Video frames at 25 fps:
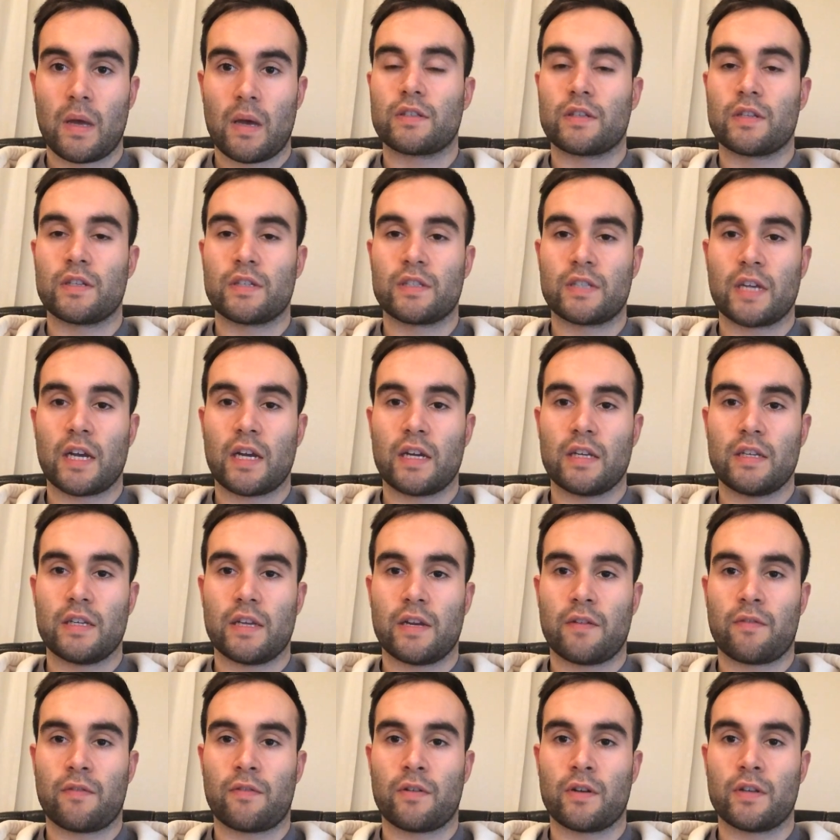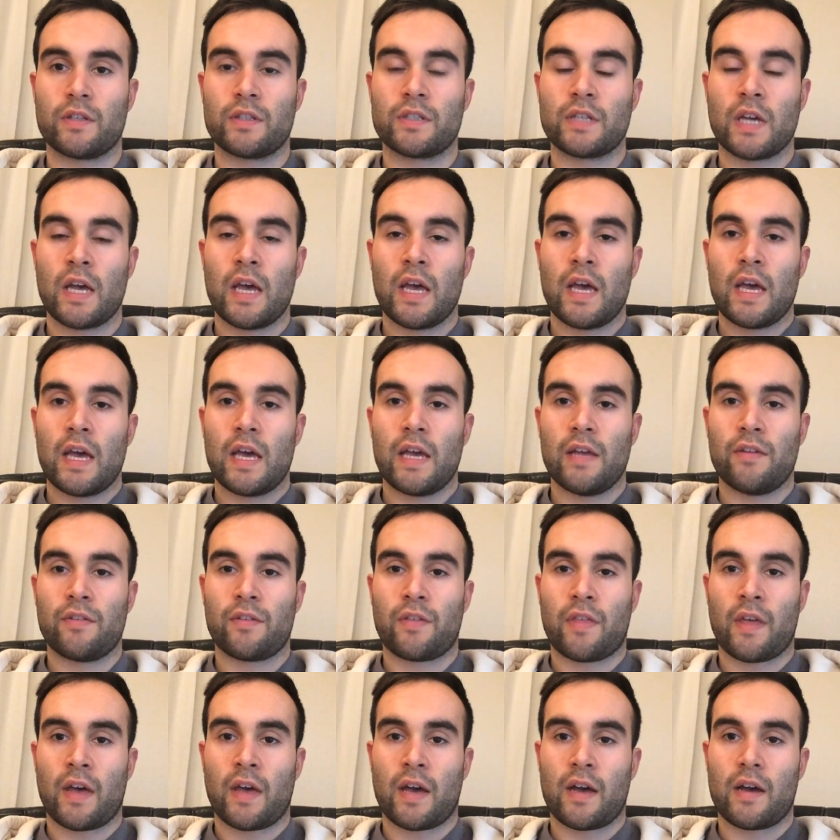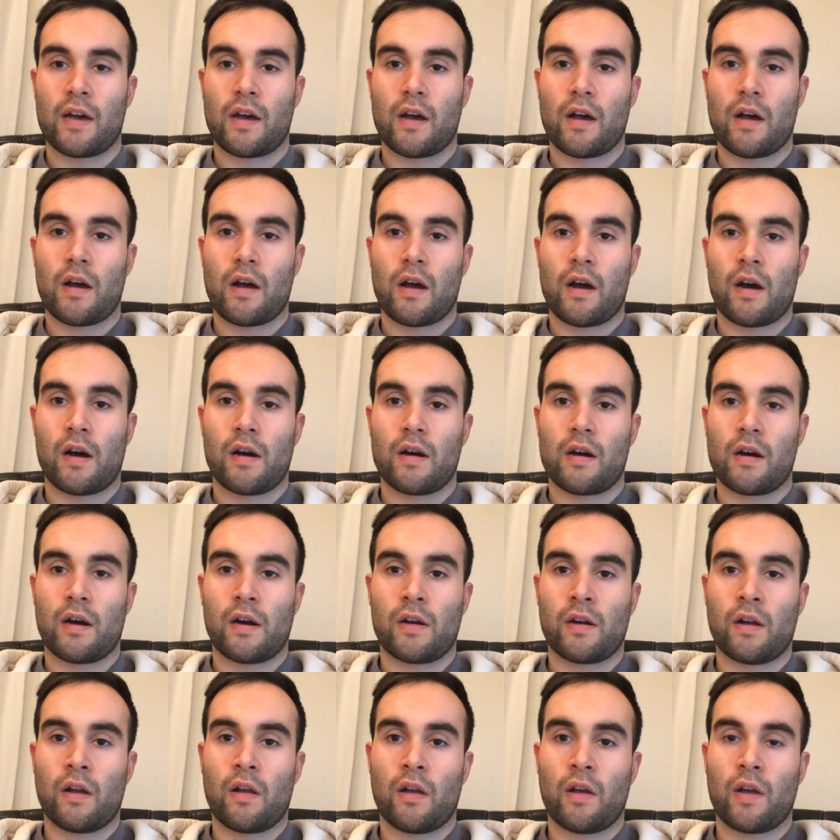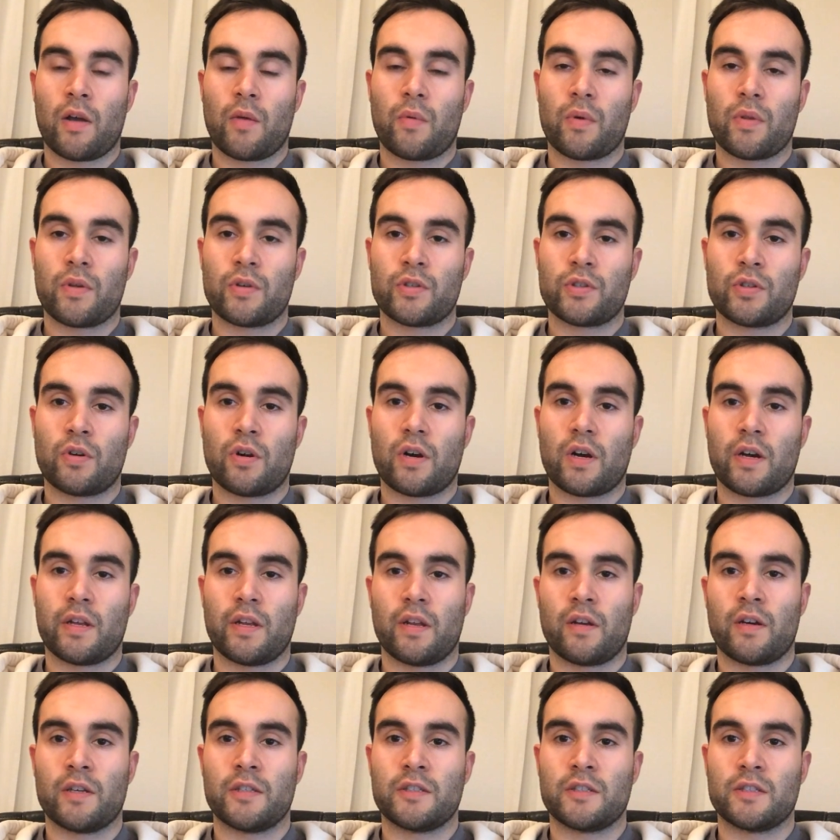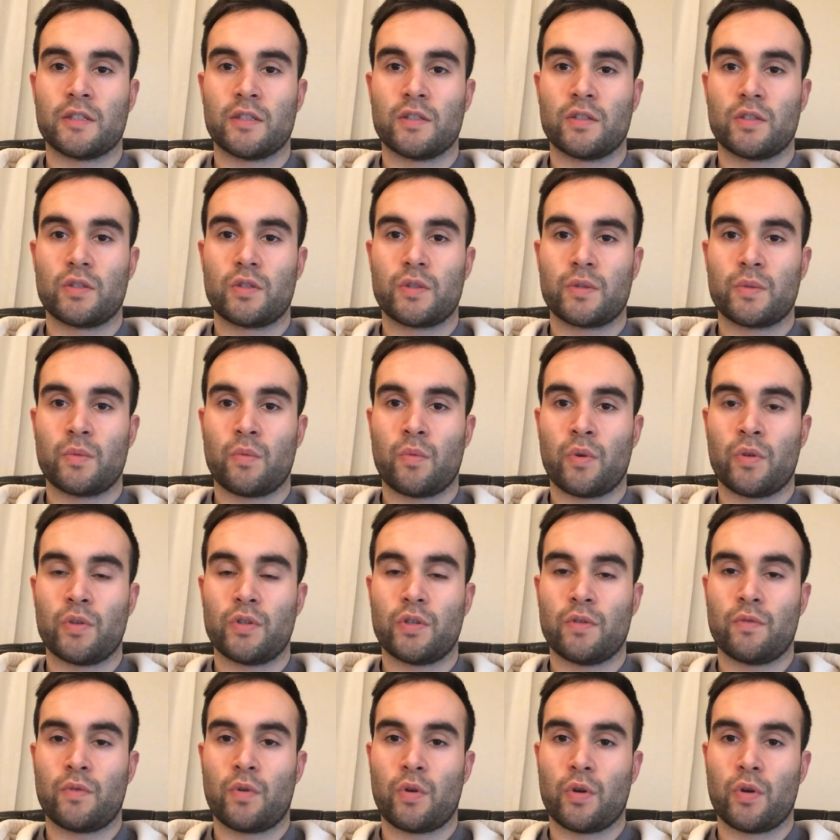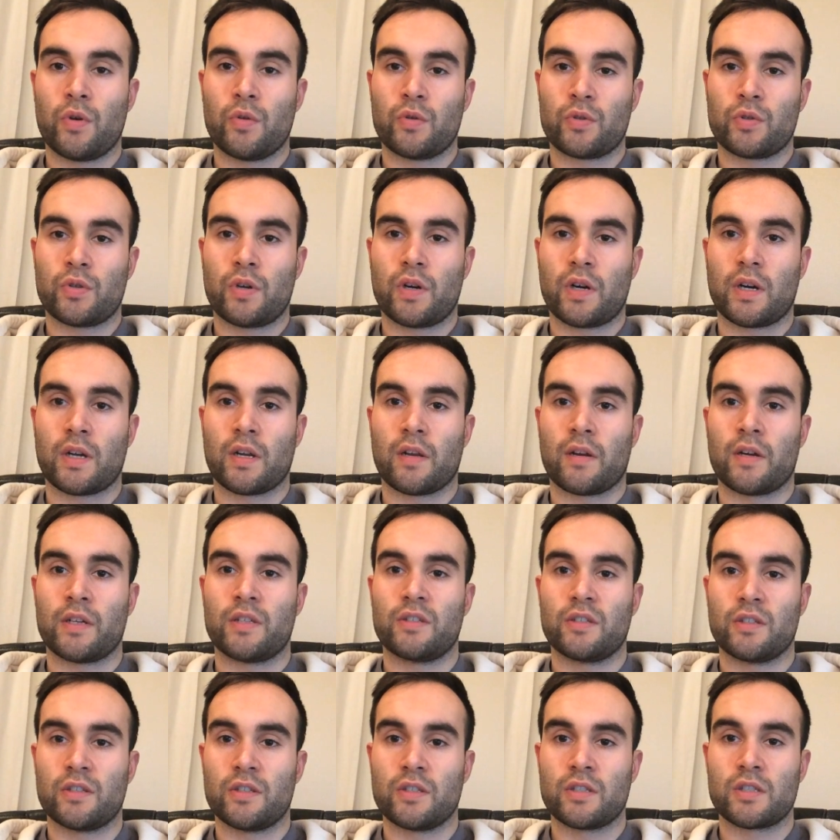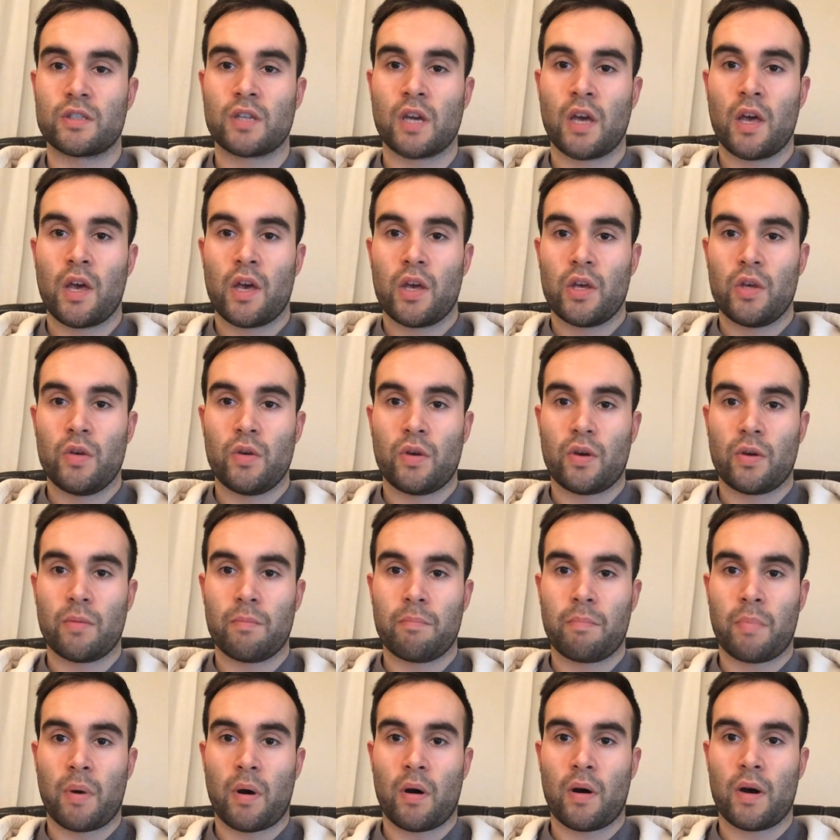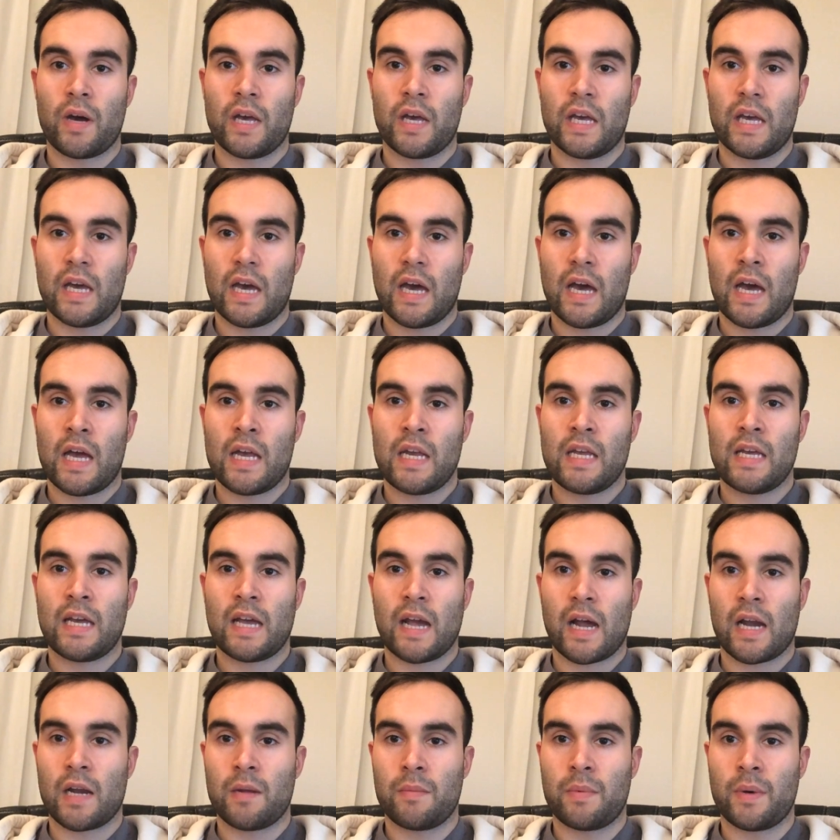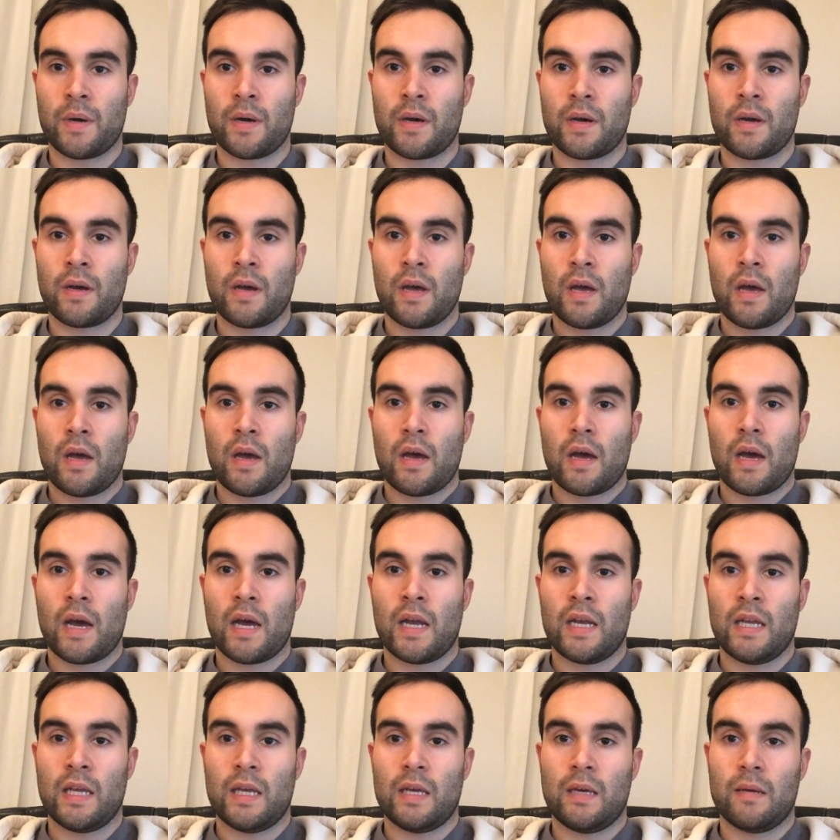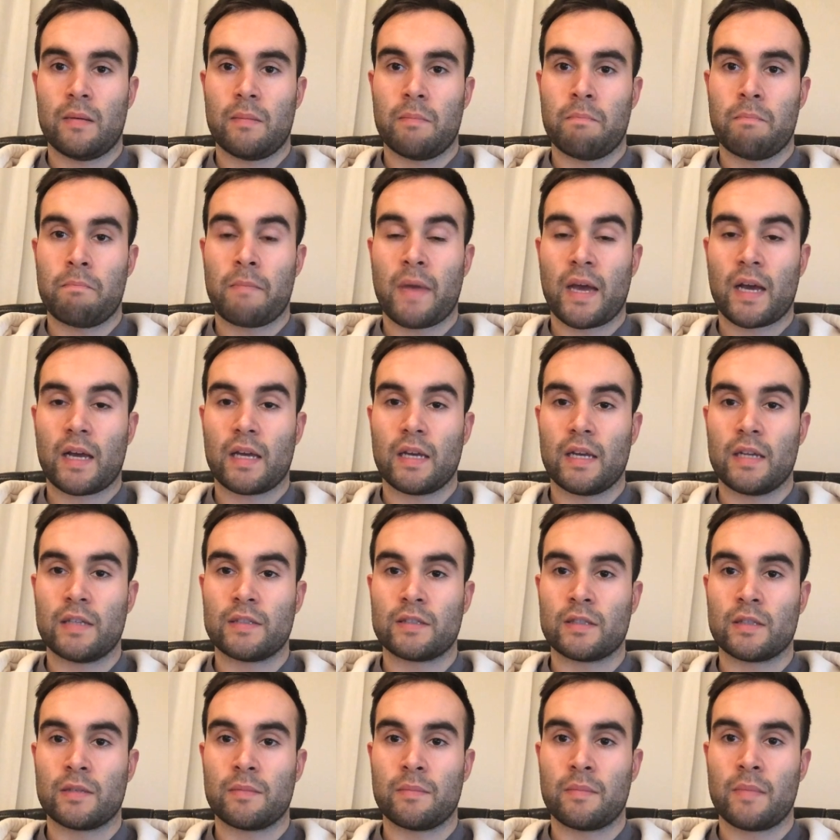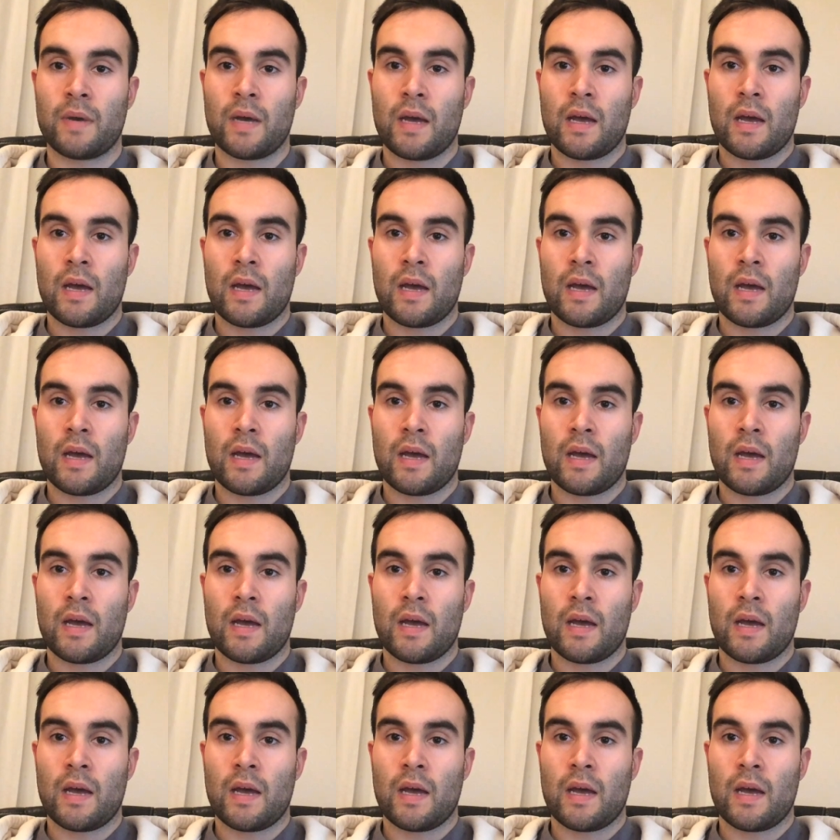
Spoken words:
The second difference is that unlike with a shotgun license, once you've got your shotgun license, you can buy any caliber, any mechanism,